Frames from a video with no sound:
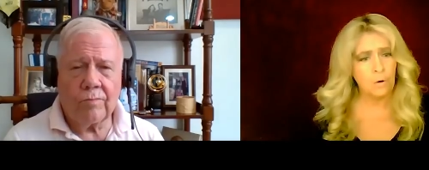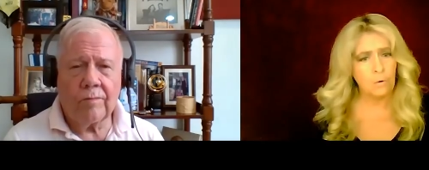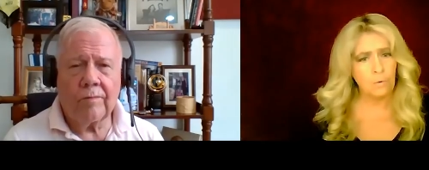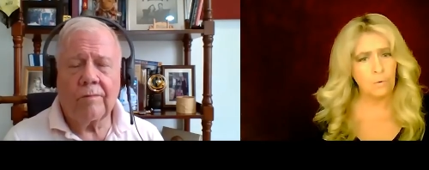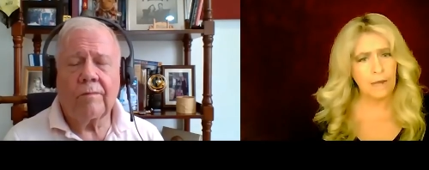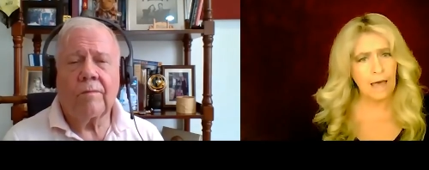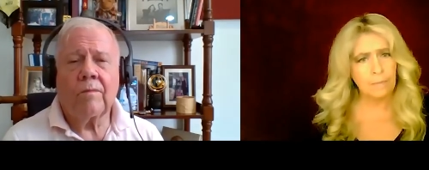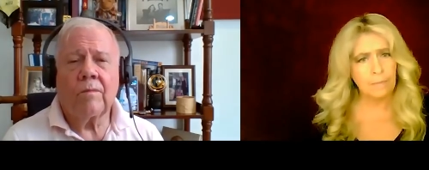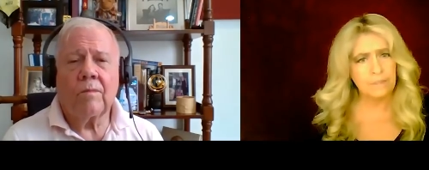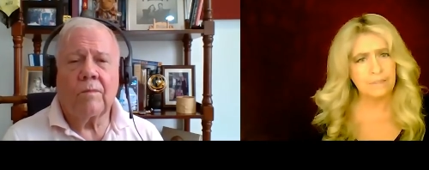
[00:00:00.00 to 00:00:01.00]
Speaker 1: What
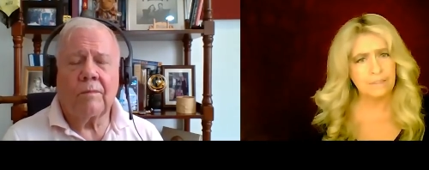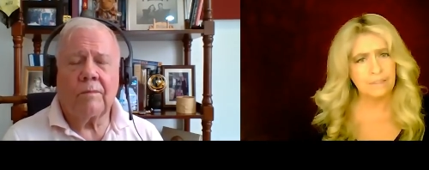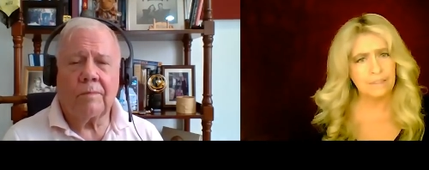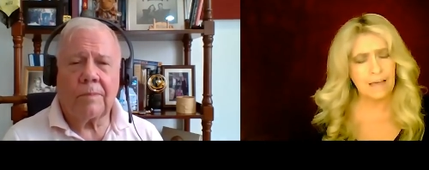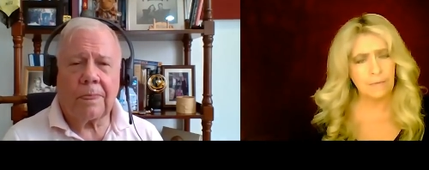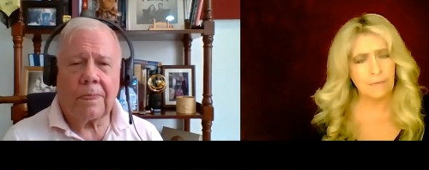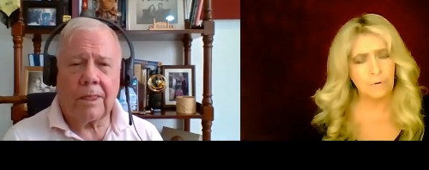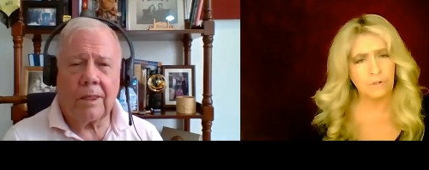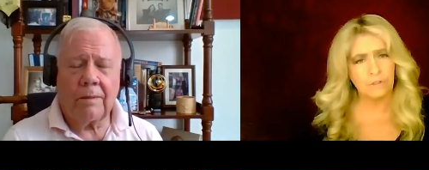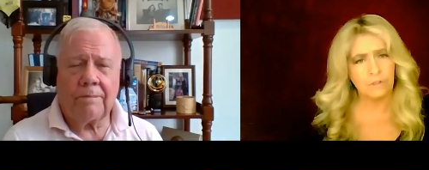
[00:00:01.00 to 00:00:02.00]
happens to that
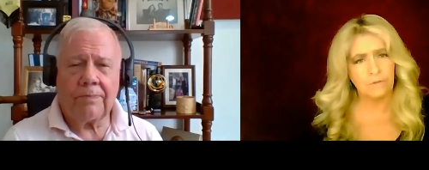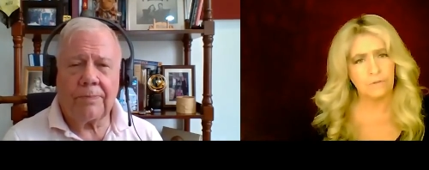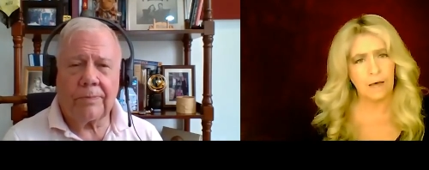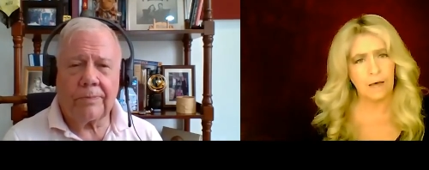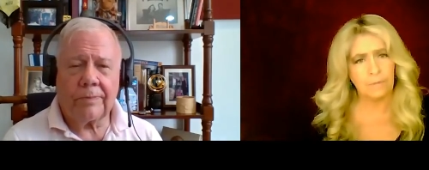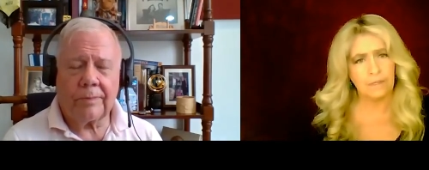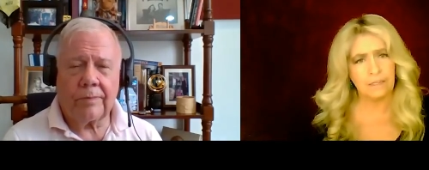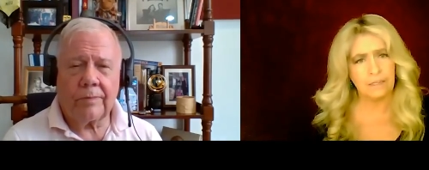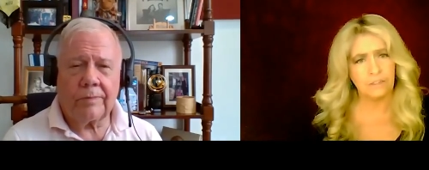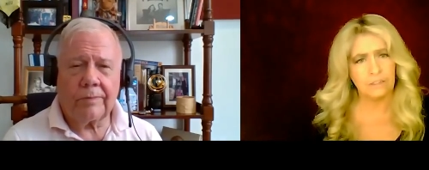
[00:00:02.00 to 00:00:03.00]
portion of the
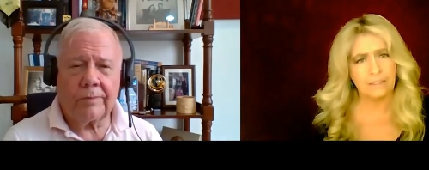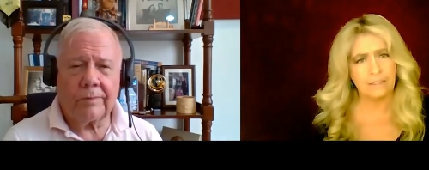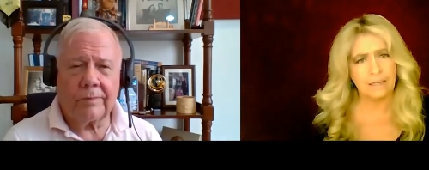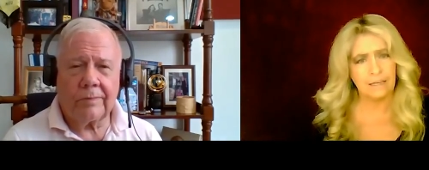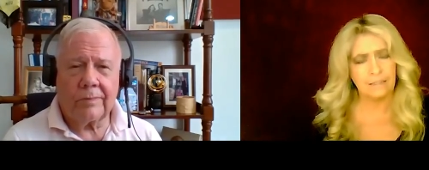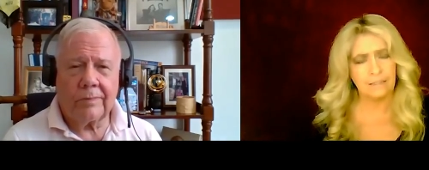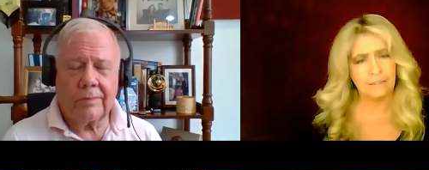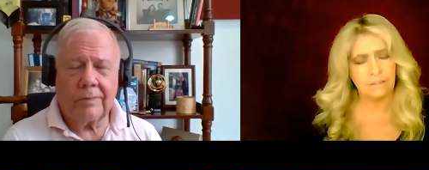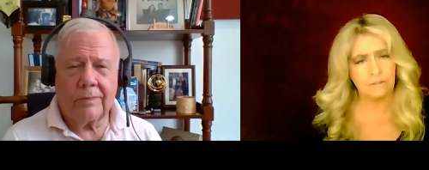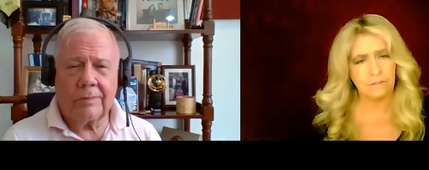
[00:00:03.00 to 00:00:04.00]
population in that
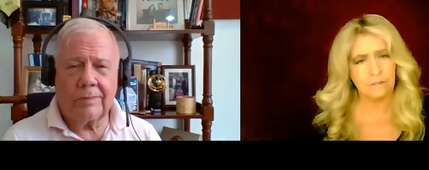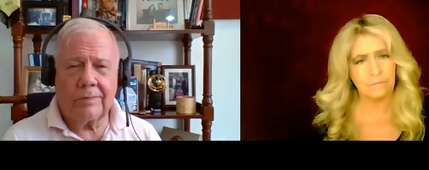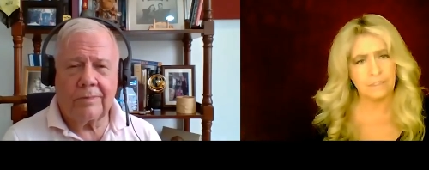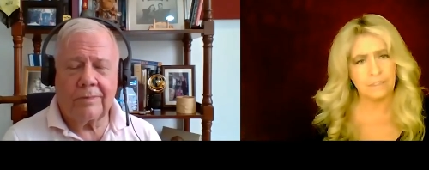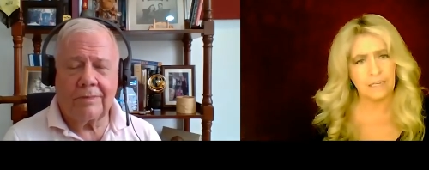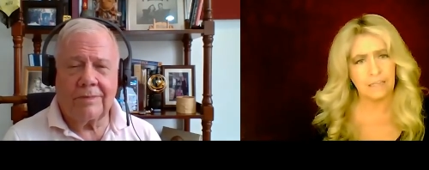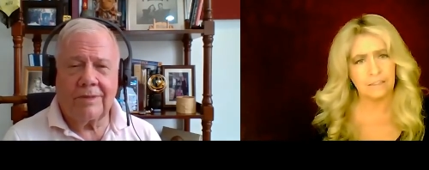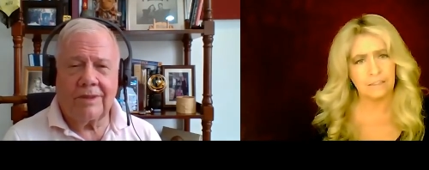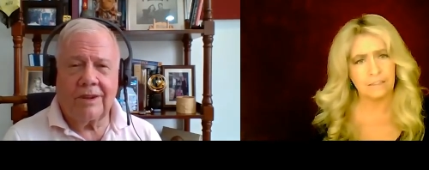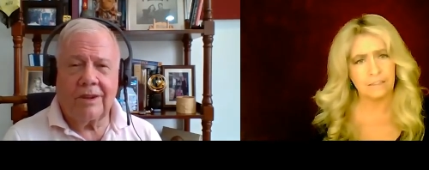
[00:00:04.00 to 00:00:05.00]

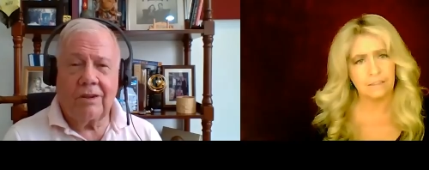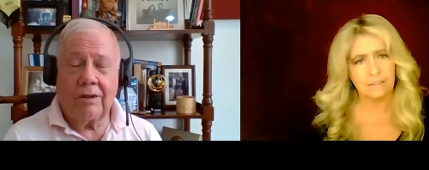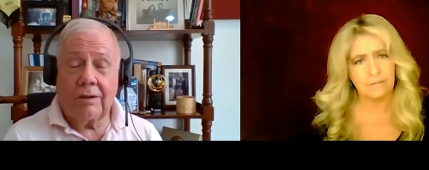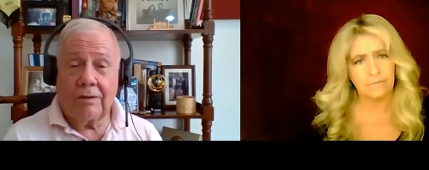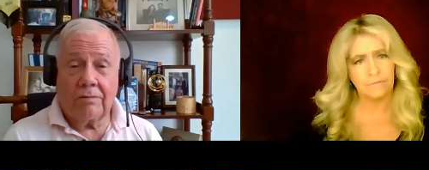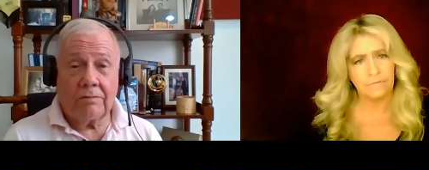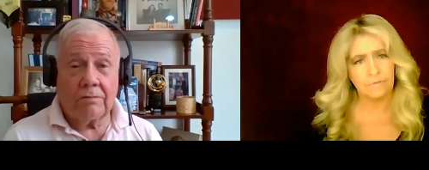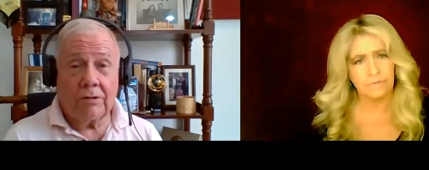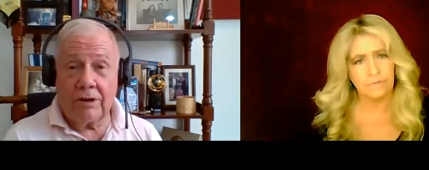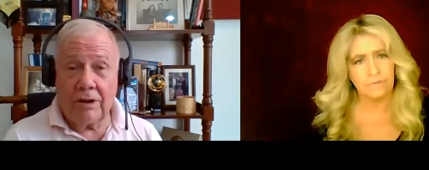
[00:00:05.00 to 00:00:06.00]
circumstance?
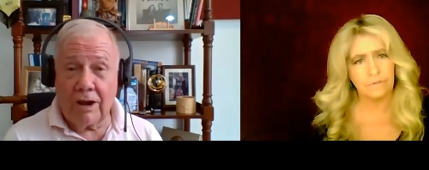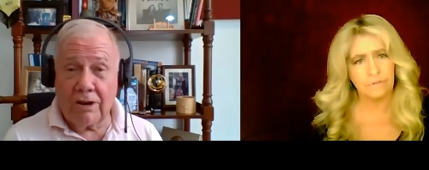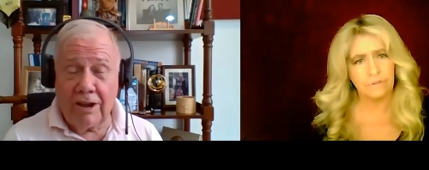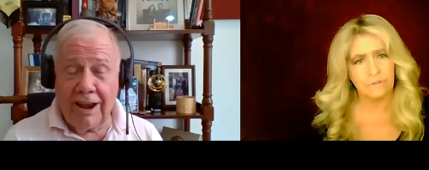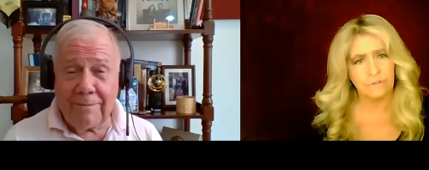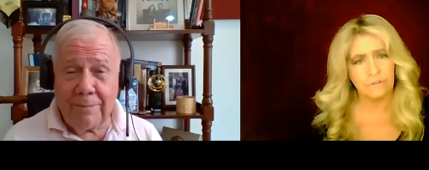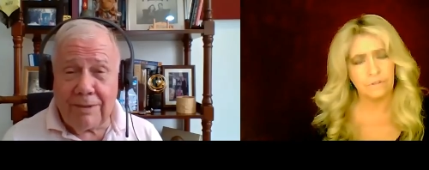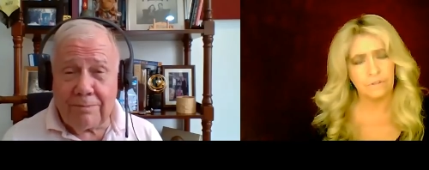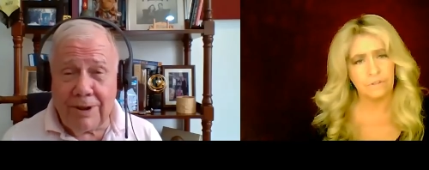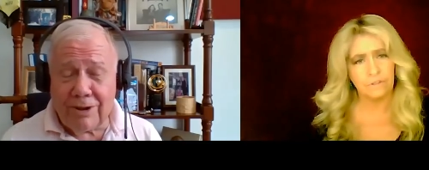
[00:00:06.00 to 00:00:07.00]
Speaker 2: Well, they're not going to have
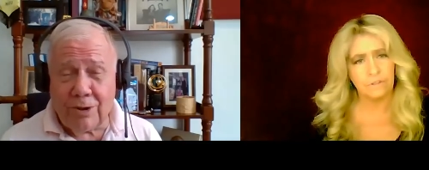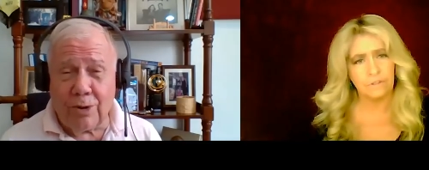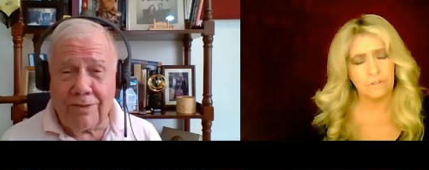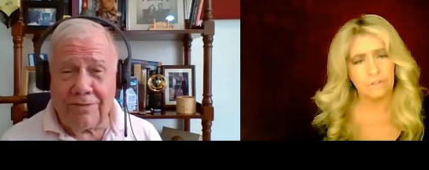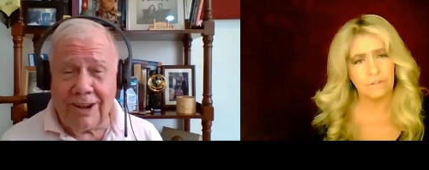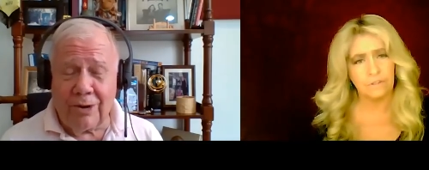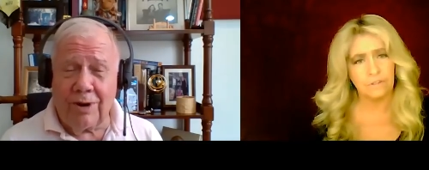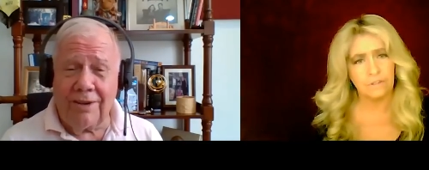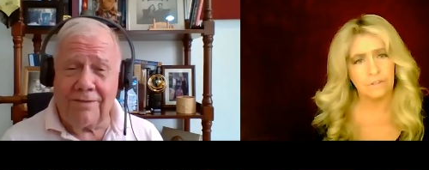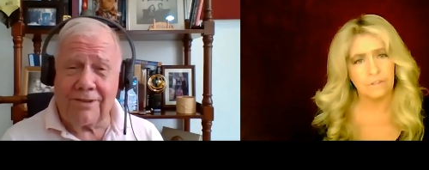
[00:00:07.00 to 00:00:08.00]
Bitcoin if they
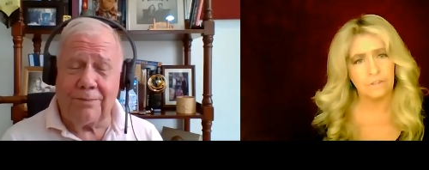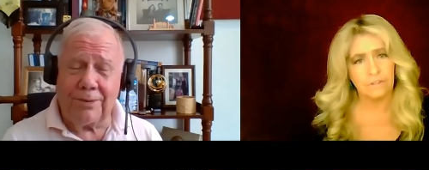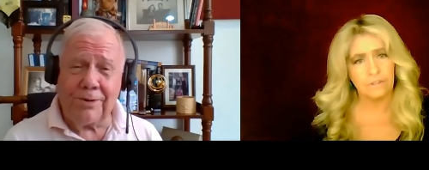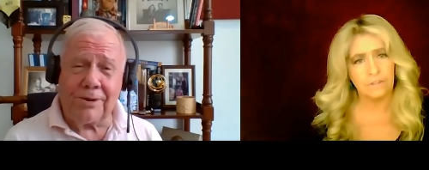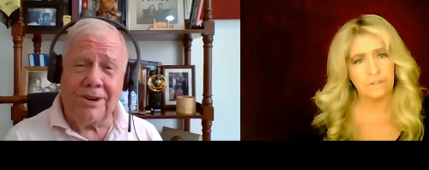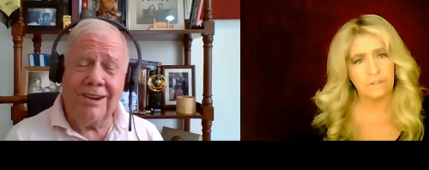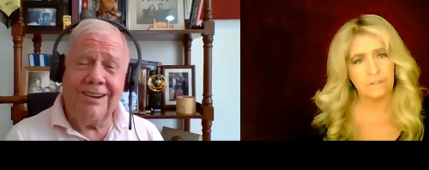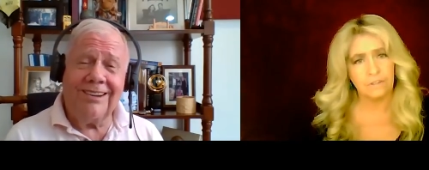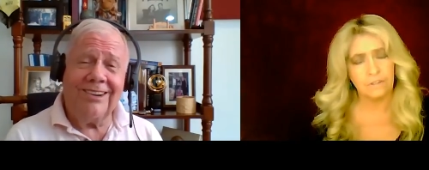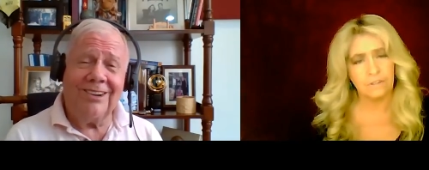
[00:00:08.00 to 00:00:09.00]
don't have a computer.
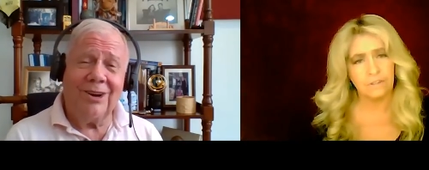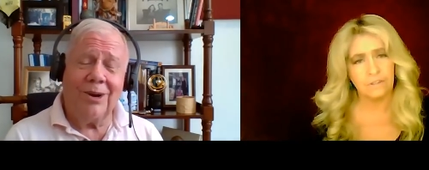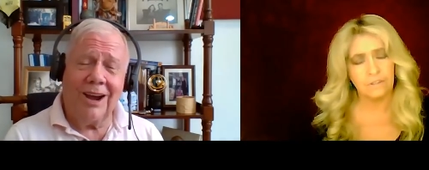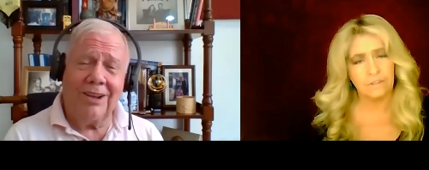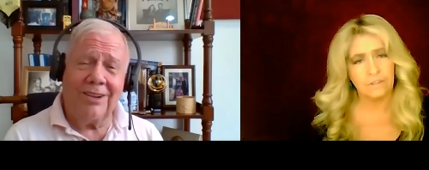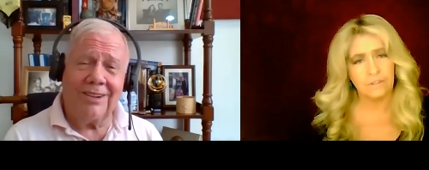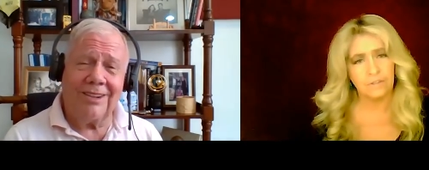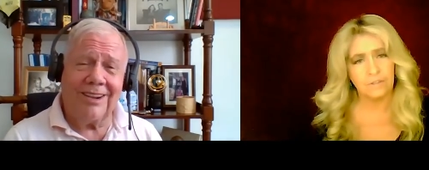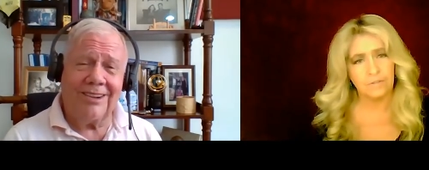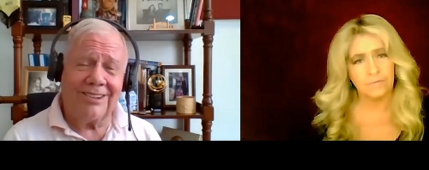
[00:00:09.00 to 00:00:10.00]
You know how they,
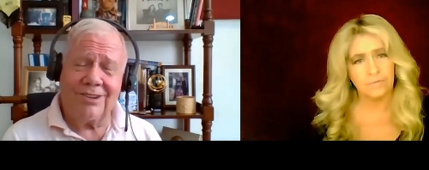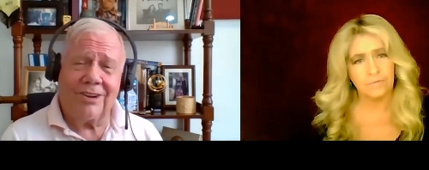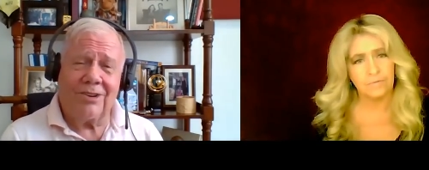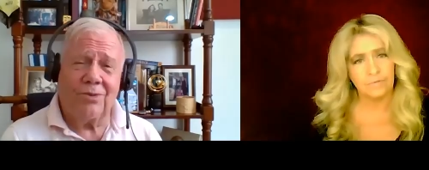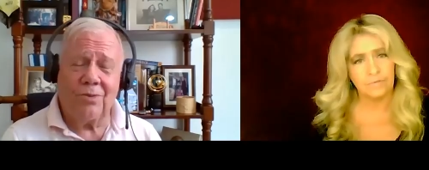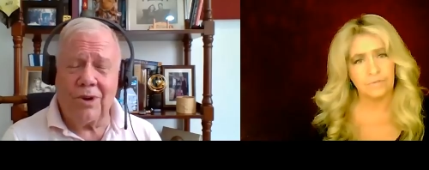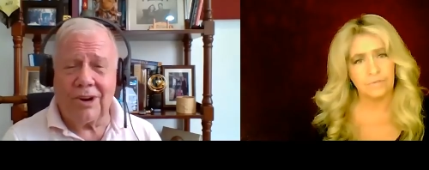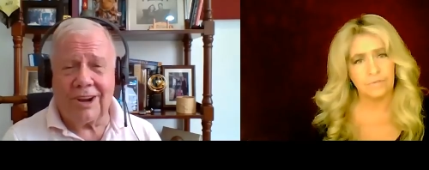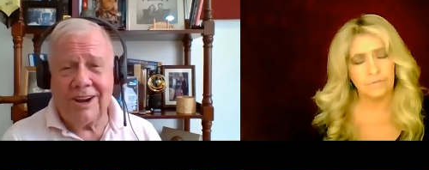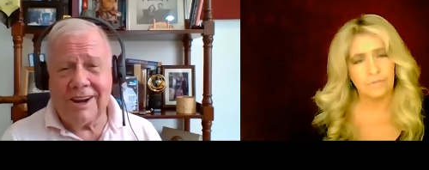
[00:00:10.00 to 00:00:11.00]
they it's not going to work.